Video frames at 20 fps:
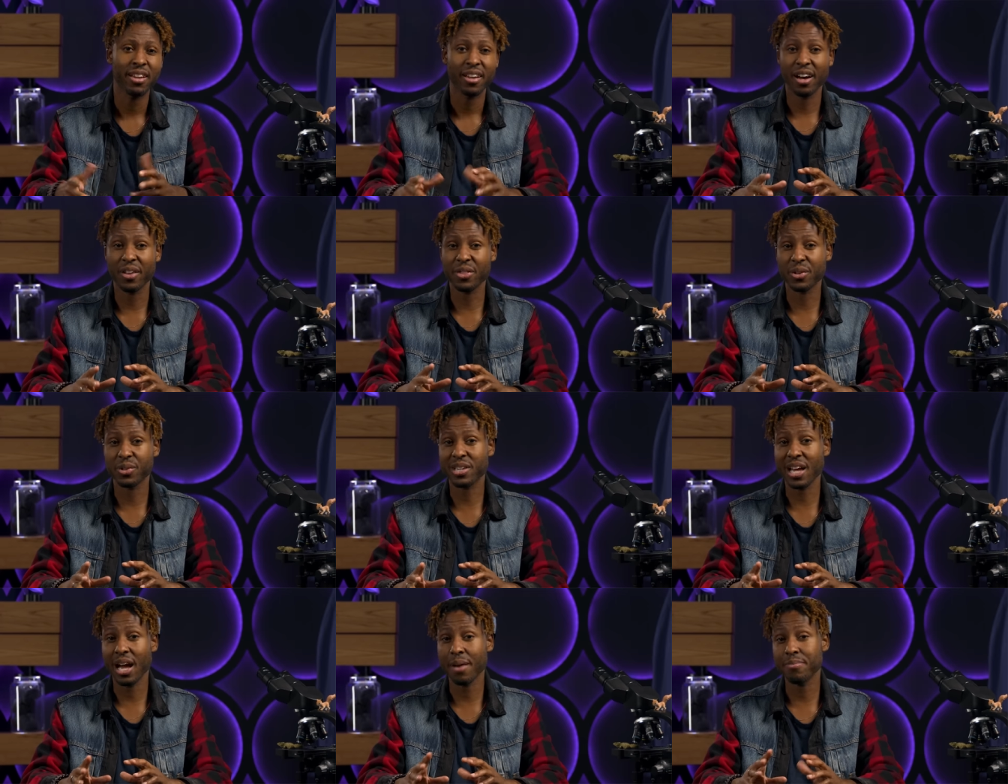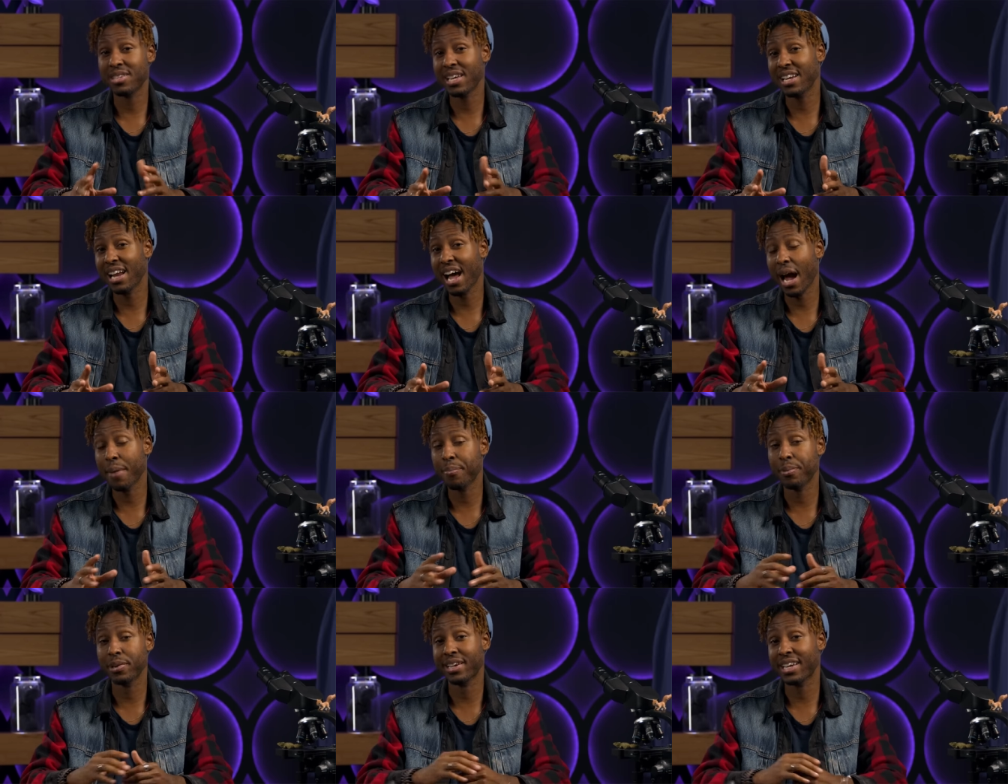Other times that
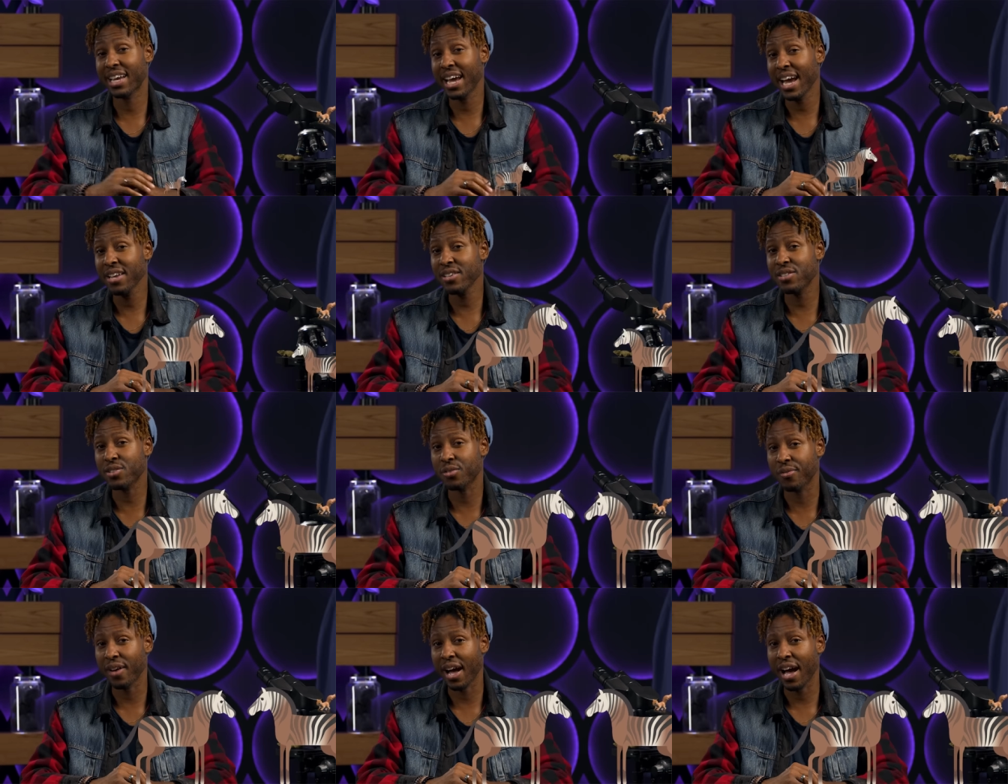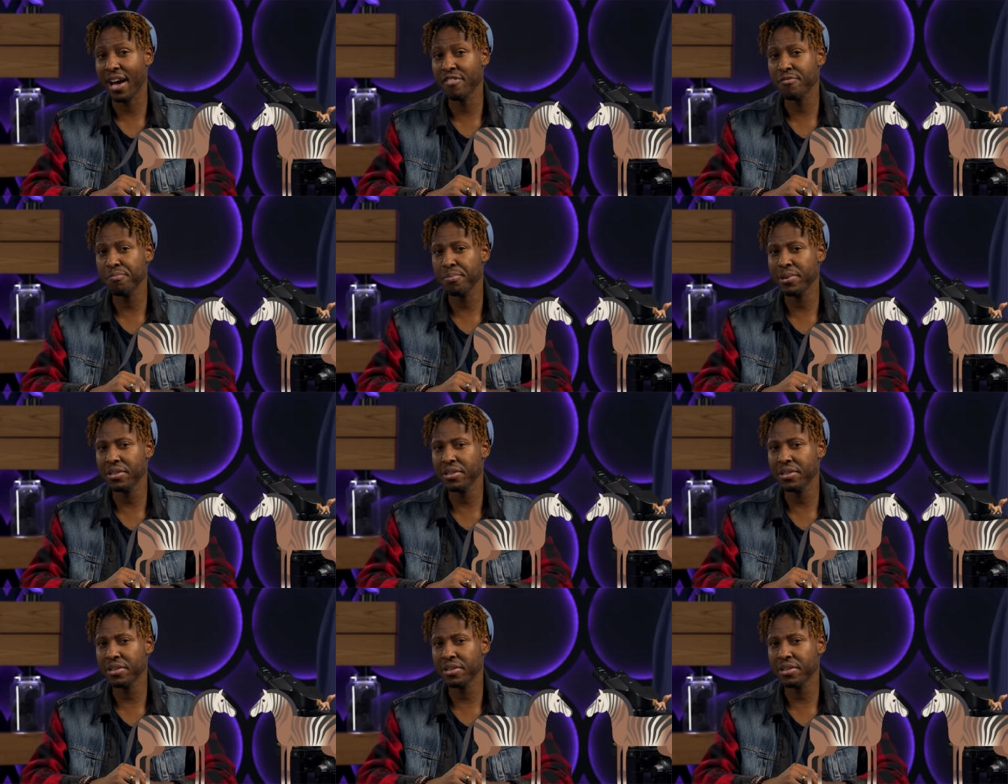hybrid can survive,